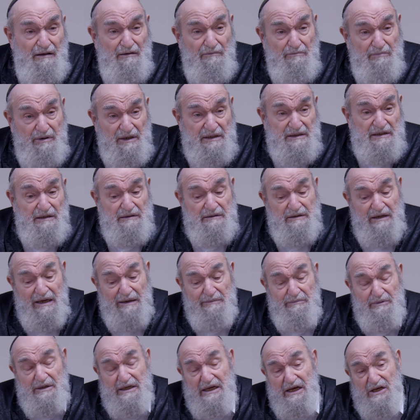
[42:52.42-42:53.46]
But in
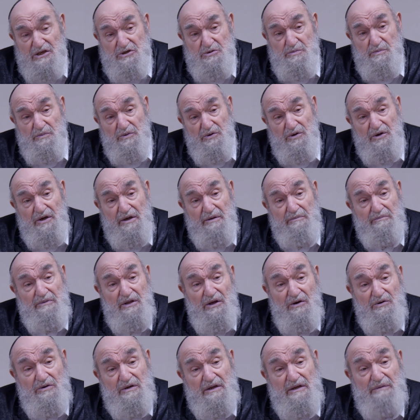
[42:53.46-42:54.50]
time of Hashmonaim, the
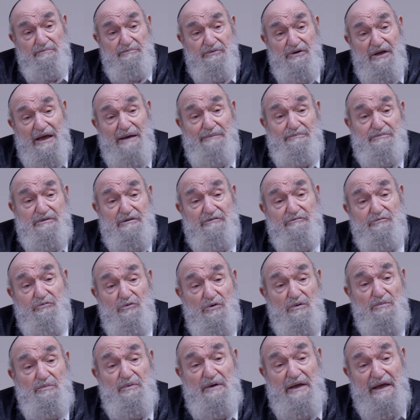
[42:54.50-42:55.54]
only preemptive
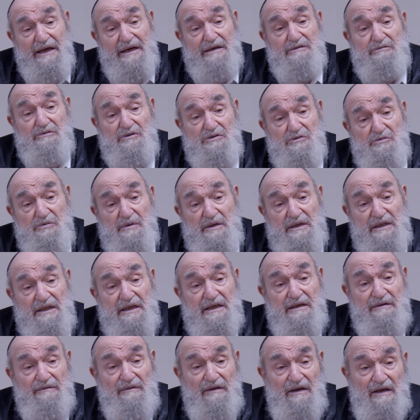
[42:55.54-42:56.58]
war we had was
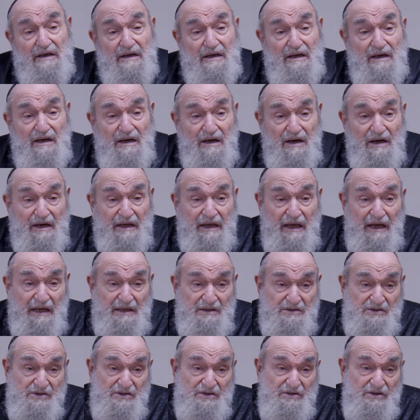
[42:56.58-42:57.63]
really
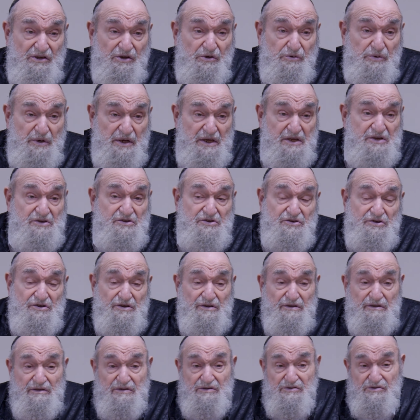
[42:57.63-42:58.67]
against the Greeks
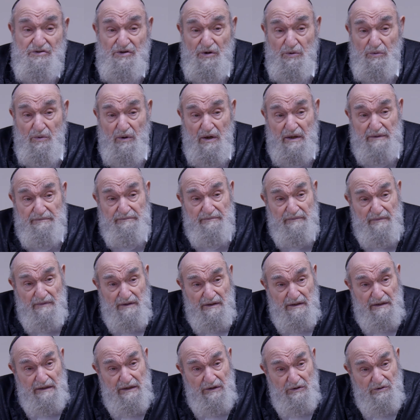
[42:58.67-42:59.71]
and so on.
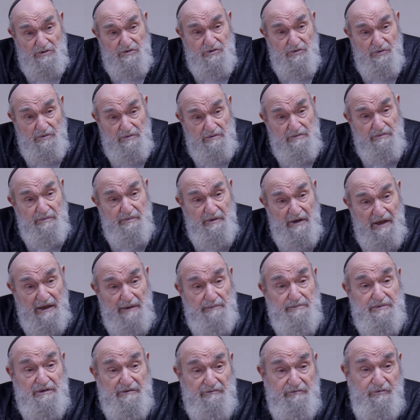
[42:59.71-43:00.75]
And those were the
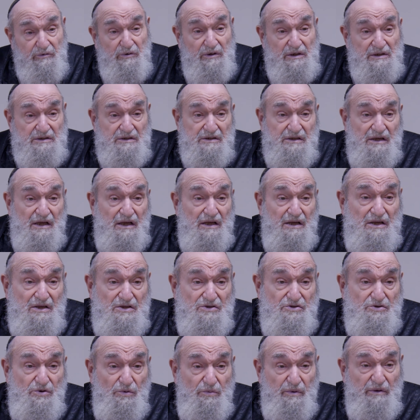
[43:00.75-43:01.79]
preemptive wars.
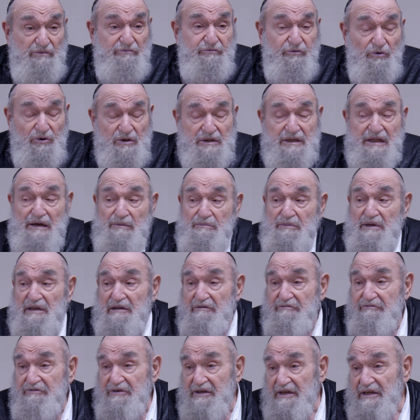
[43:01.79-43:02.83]
So we fought them, we
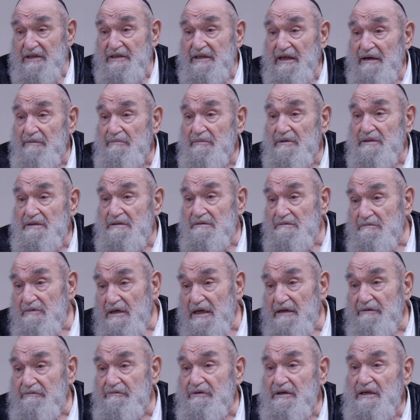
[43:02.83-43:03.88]
defeated them, and
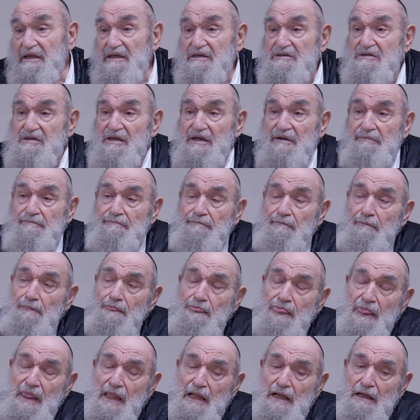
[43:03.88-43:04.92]
whatever it is there.
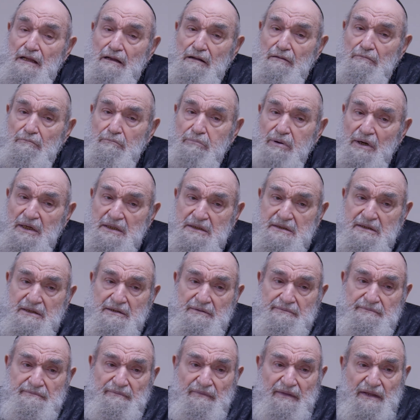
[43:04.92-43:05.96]
But
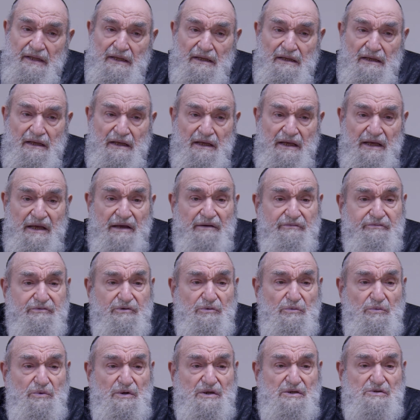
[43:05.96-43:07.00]

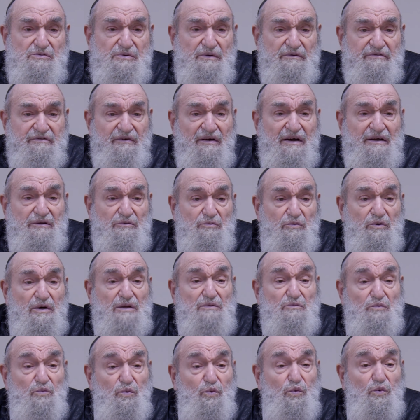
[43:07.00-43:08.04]
afterwards, we find one
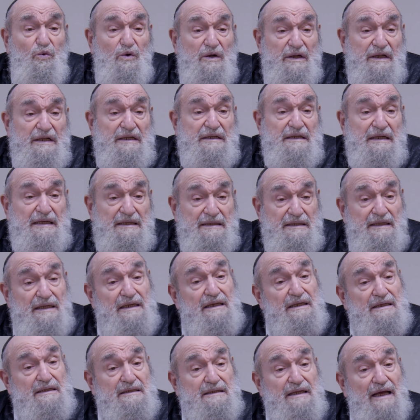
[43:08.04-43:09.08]
war that they did
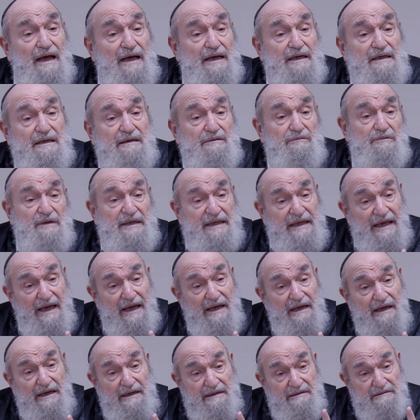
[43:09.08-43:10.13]
attack, and we
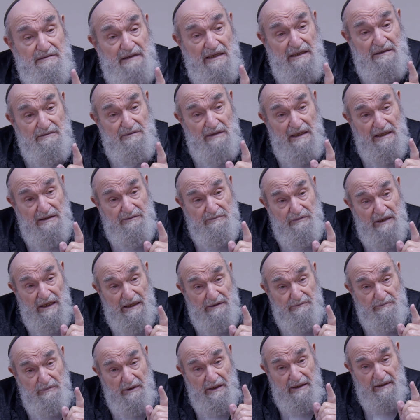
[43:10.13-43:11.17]
gained, and, and,
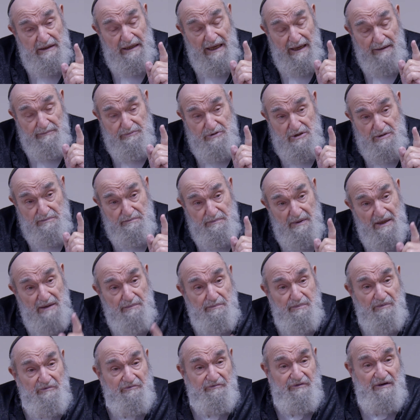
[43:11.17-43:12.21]
and we captured
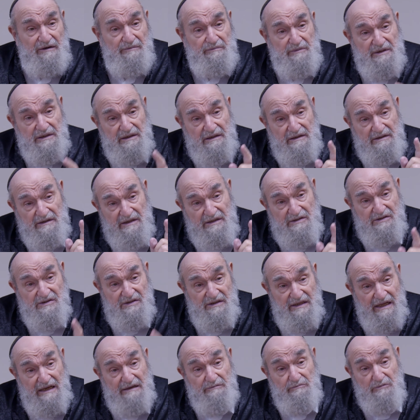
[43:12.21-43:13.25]
people from it, and this and
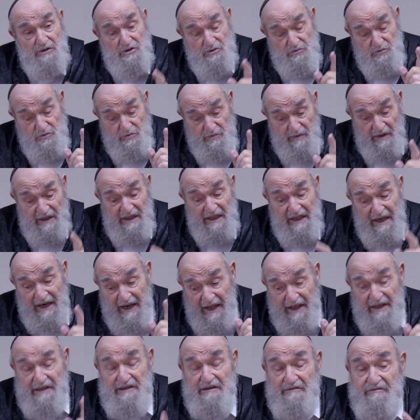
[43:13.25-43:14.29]
that, which was really the
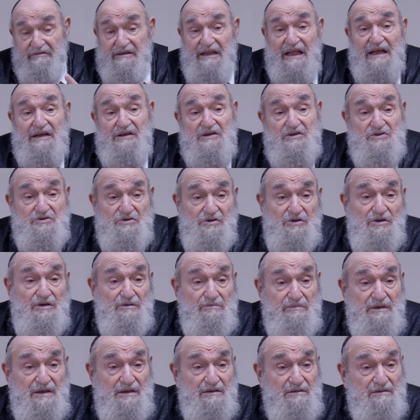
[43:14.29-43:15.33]
end of Klal Yisrael
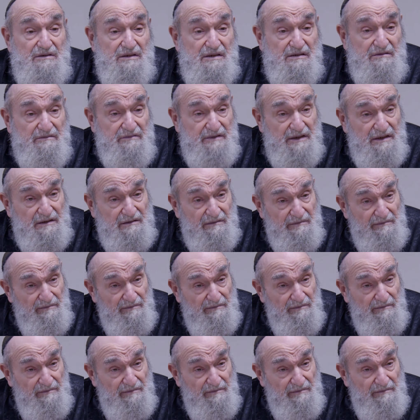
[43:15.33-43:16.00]
because of it